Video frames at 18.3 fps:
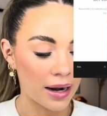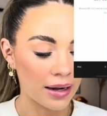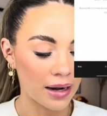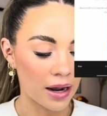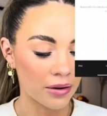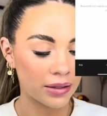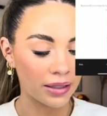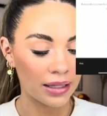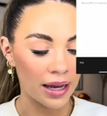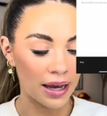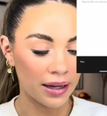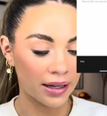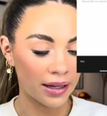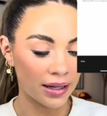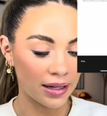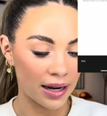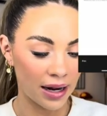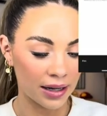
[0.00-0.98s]
now get
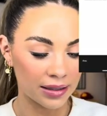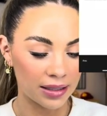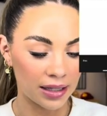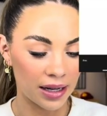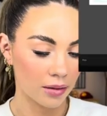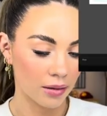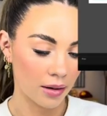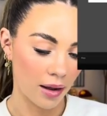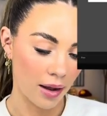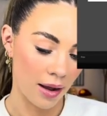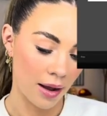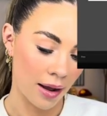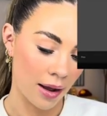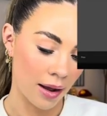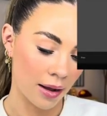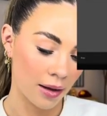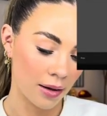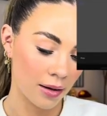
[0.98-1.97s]
connected.
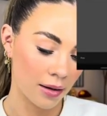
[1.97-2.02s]
Add.